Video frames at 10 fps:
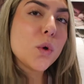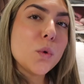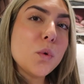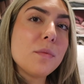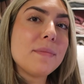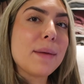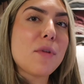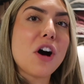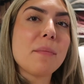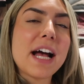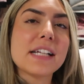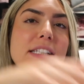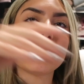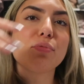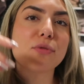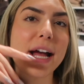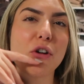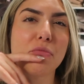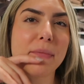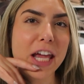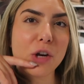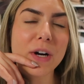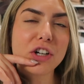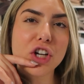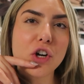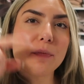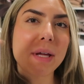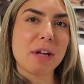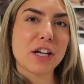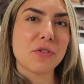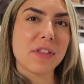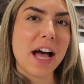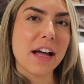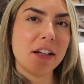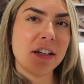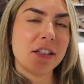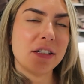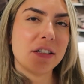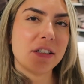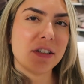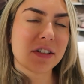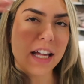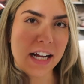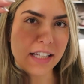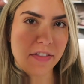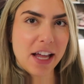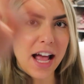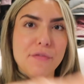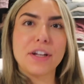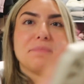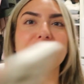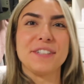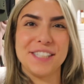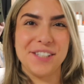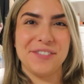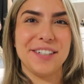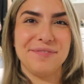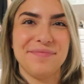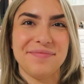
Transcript: ooh, my mom has this brown Madewell coat. Maybe I could do that. Okay, guys, I think I have it. Let's do it.